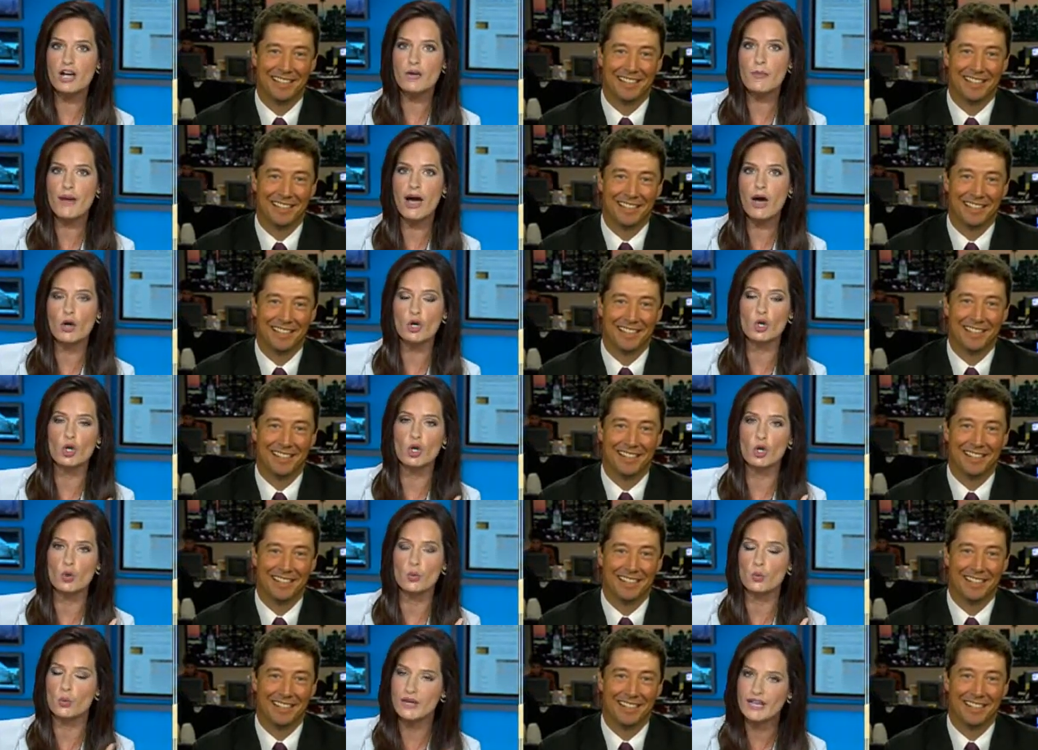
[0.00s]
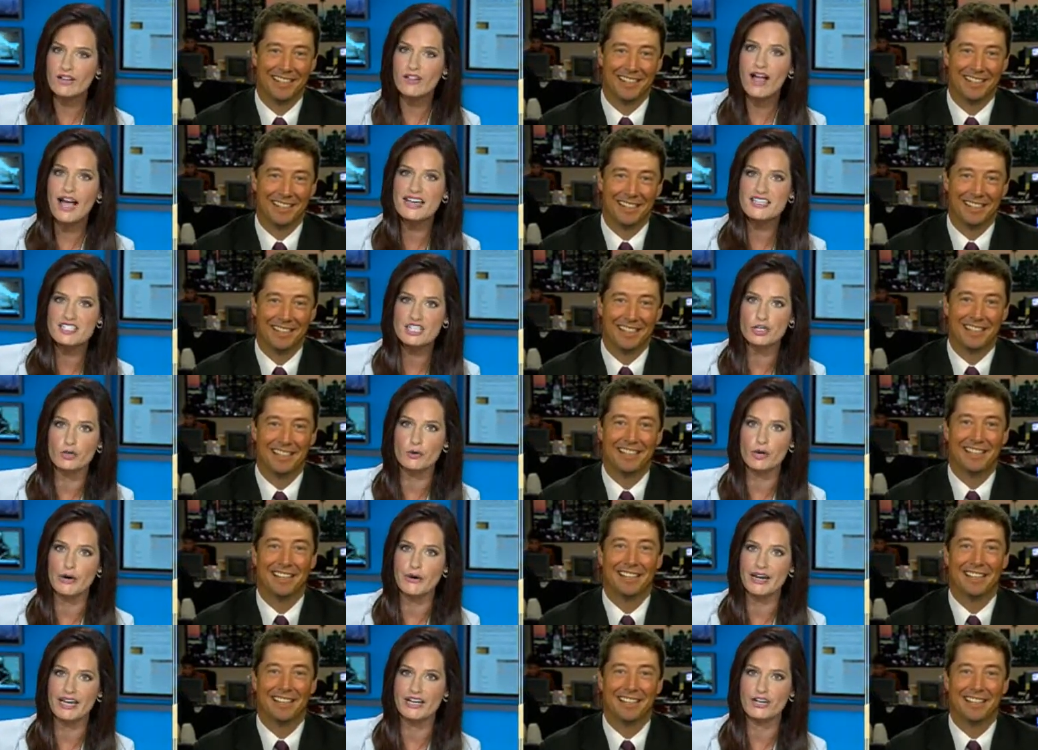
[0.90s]
Speaker 1: about her real
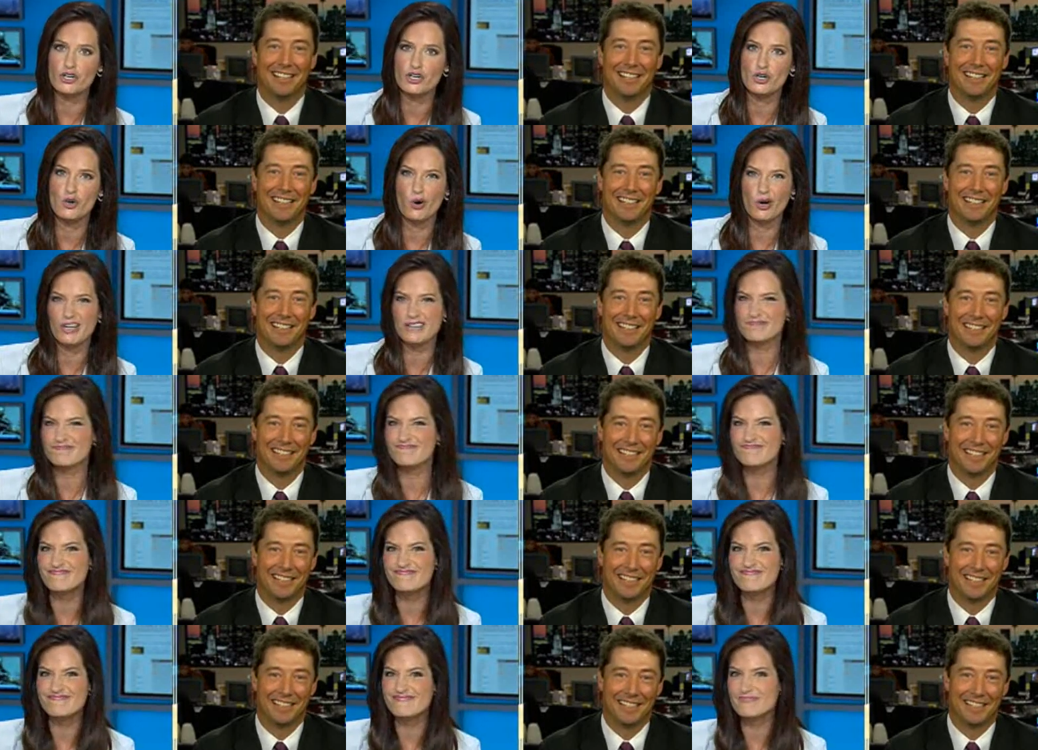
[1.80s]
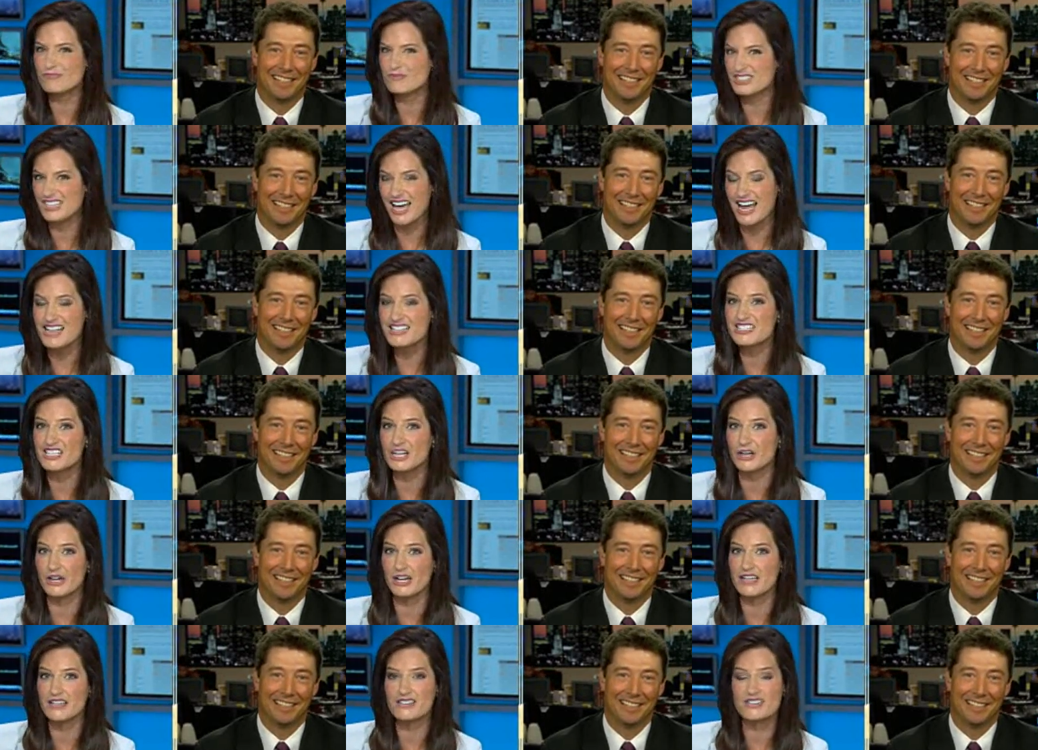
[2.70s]
itinerary in New York, it's kind of
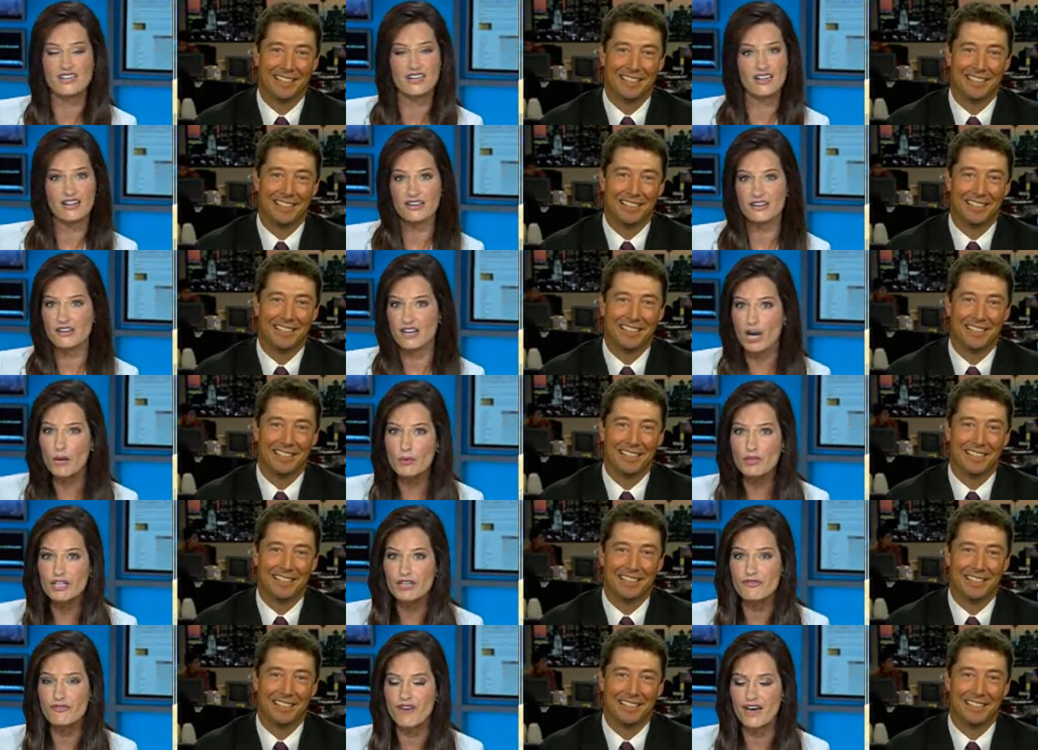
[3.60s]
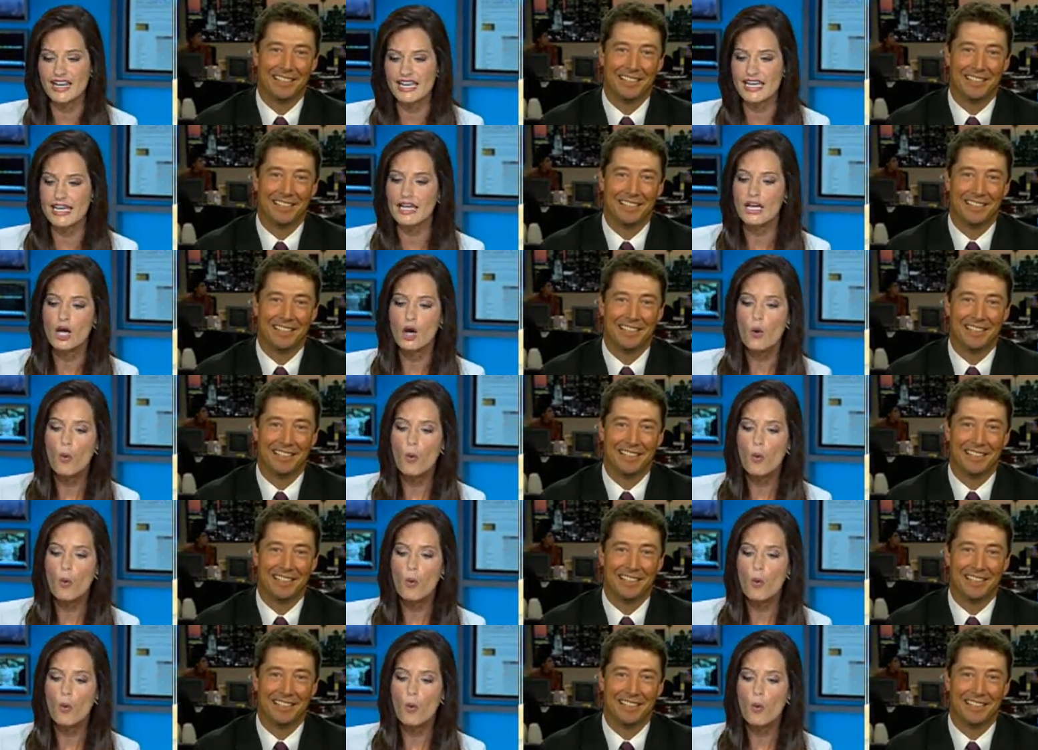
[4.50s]
serious, not really funny.